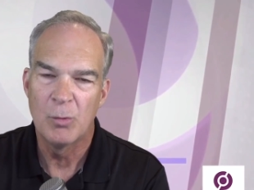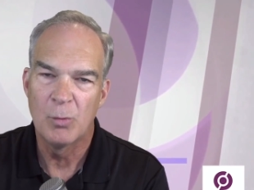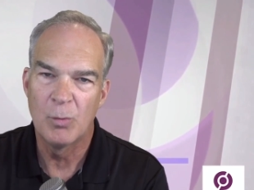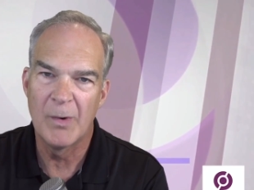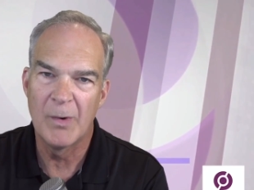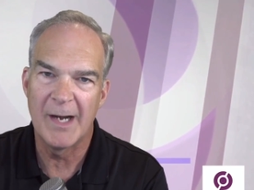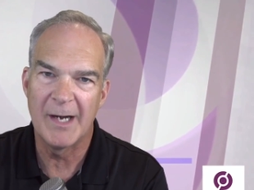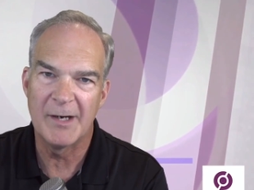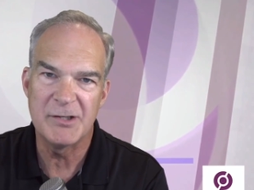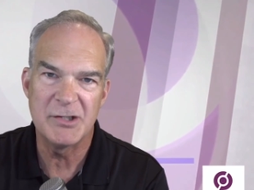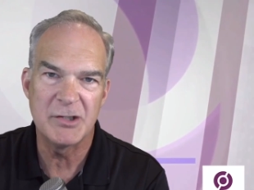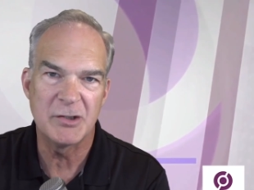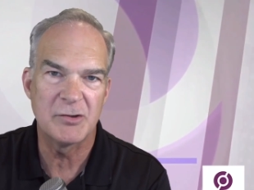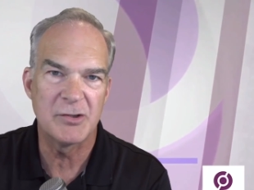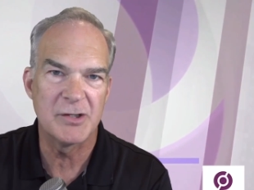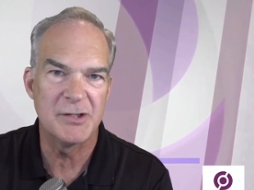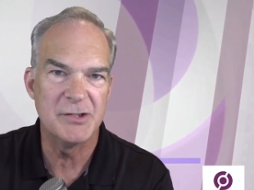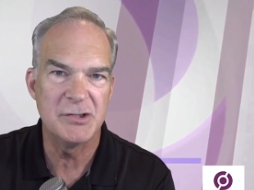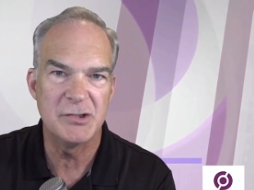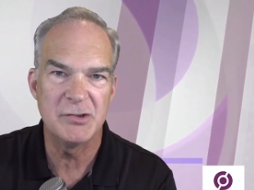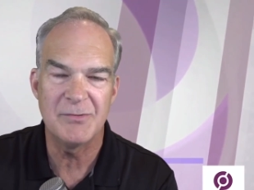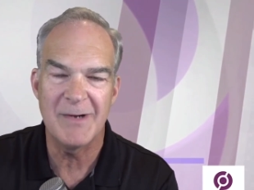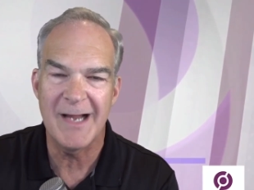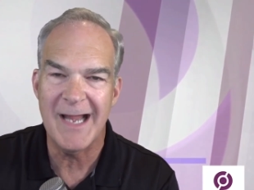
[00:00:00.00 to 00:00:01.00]
where you
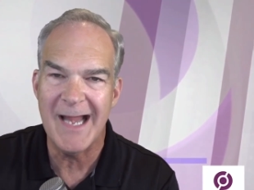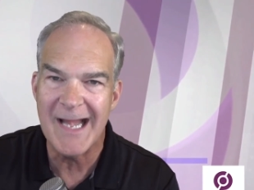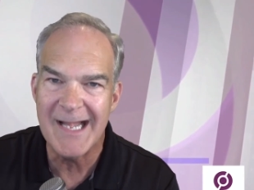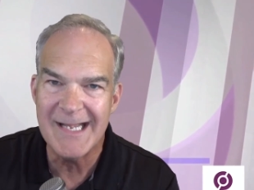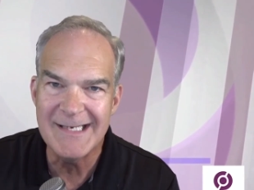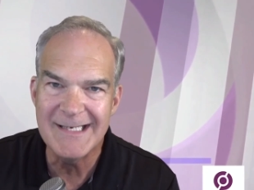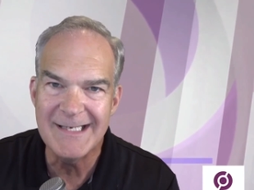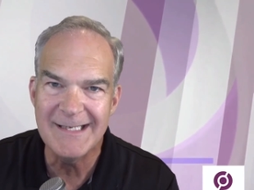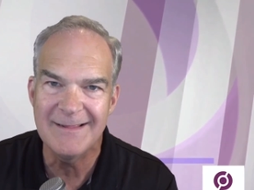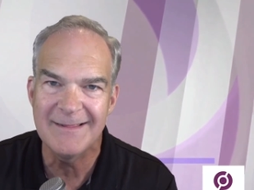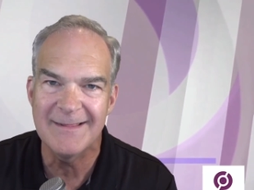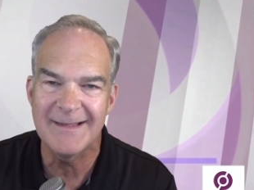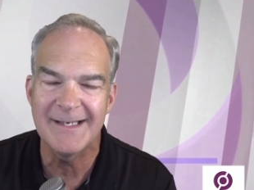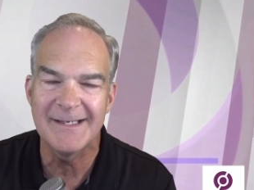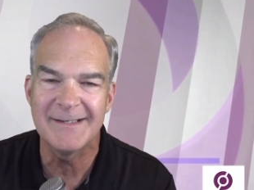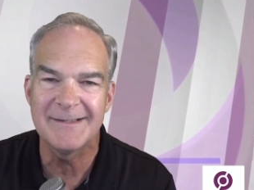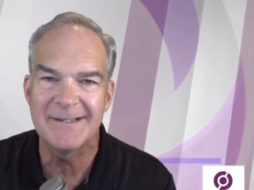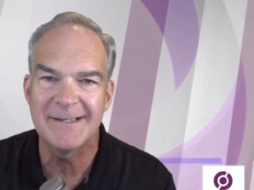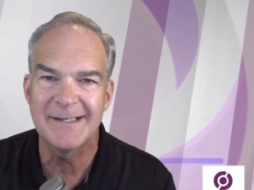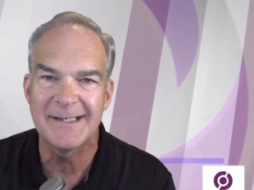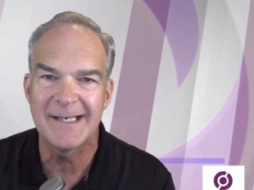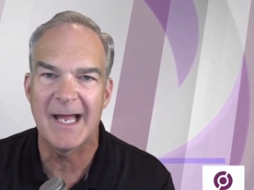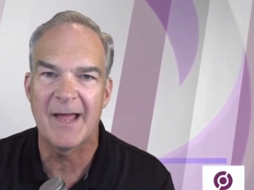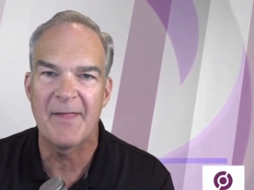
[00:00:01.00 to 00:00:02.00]
can do anything
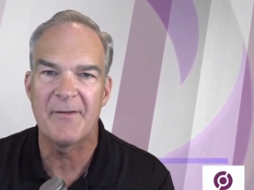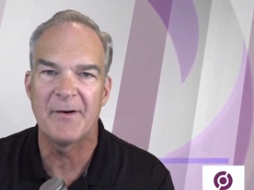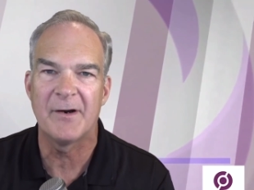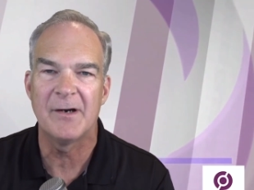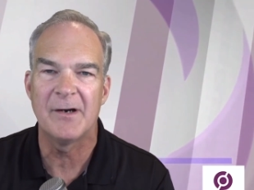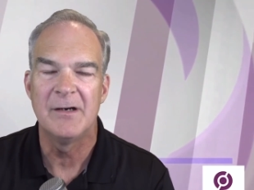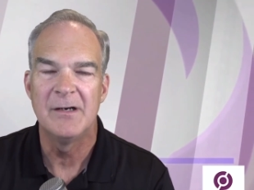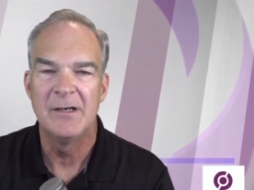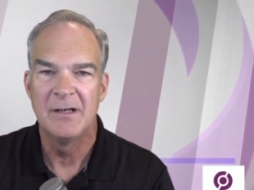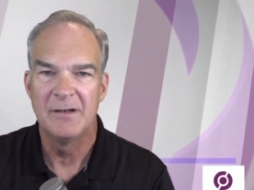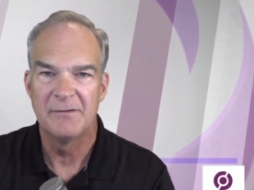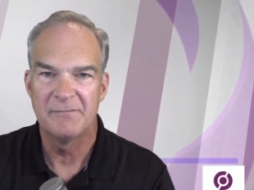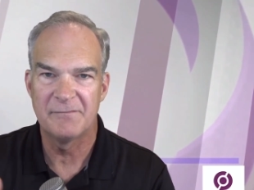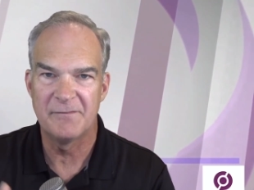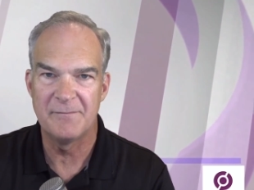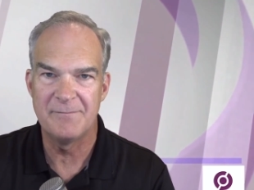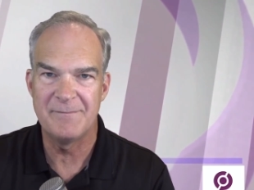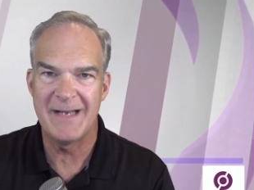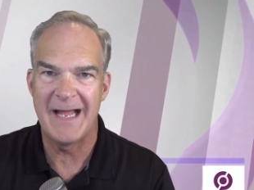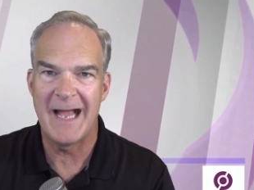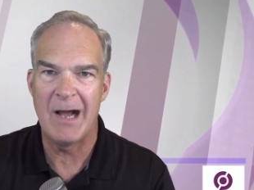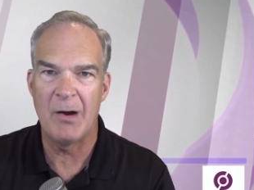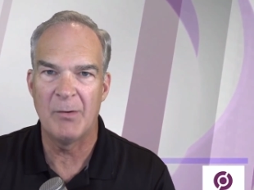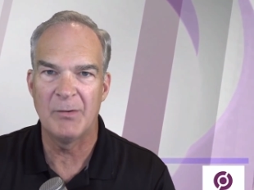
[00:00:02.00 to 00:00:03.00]
together
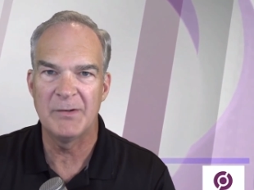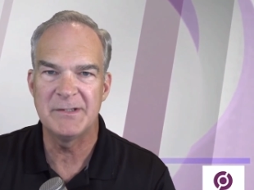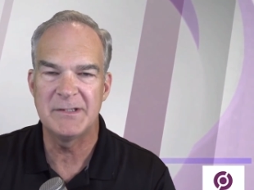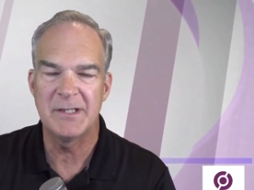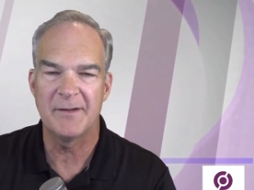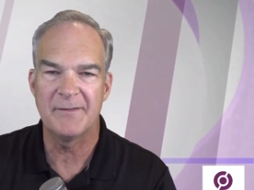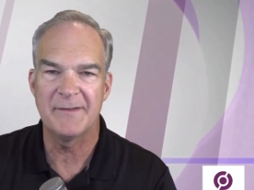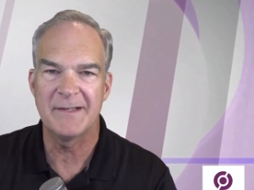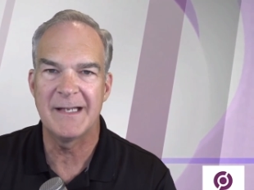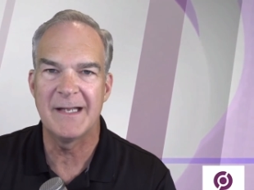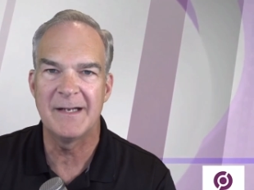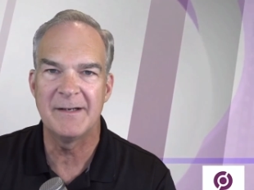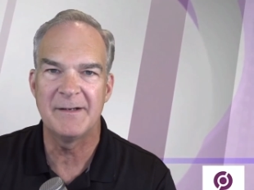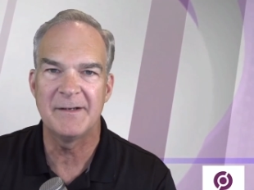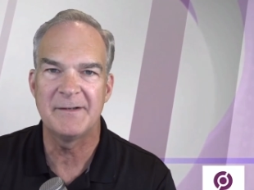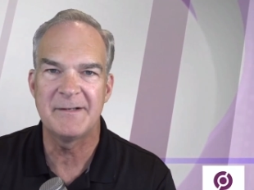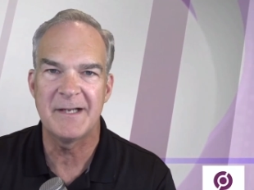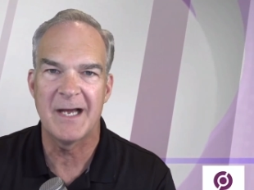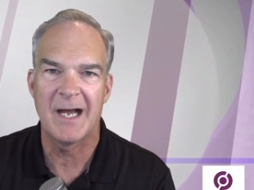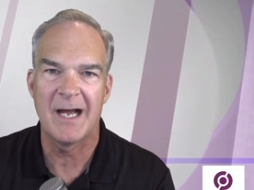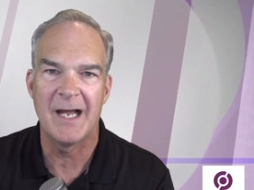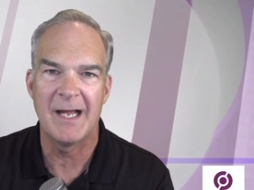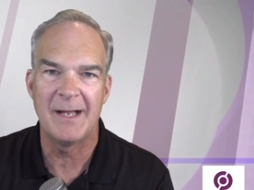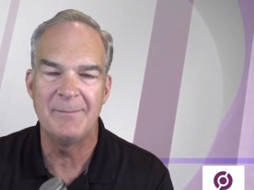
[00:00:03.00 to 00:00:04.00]
from now until the end of
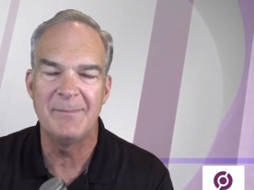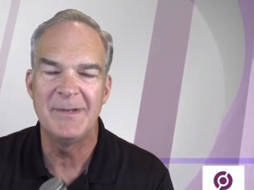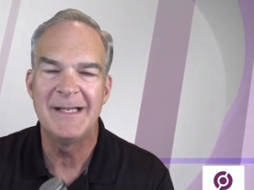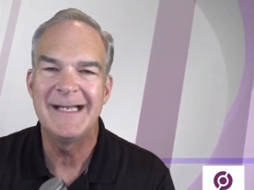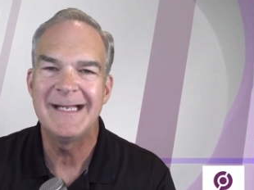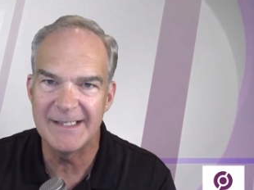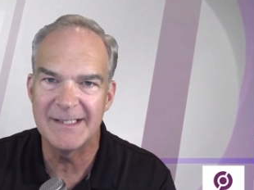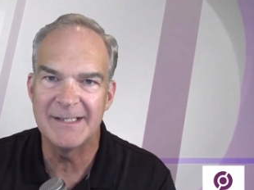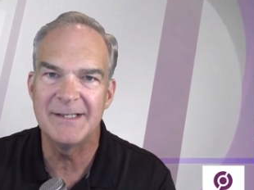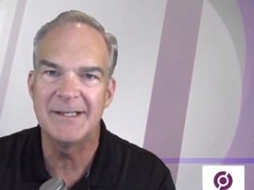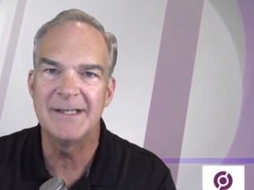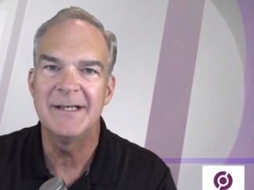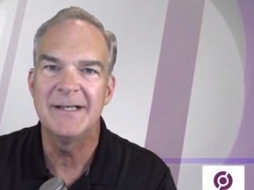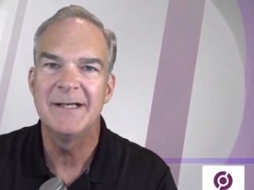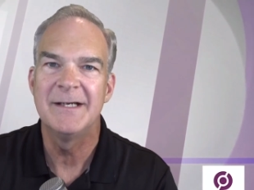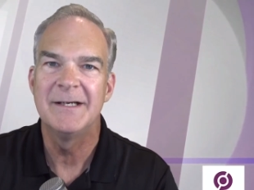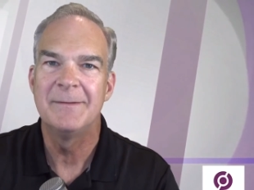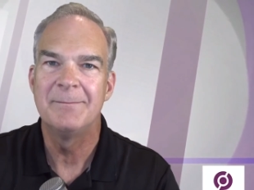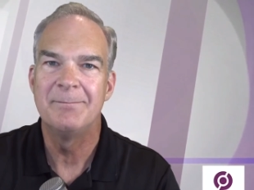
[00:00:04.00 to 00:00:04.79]
time in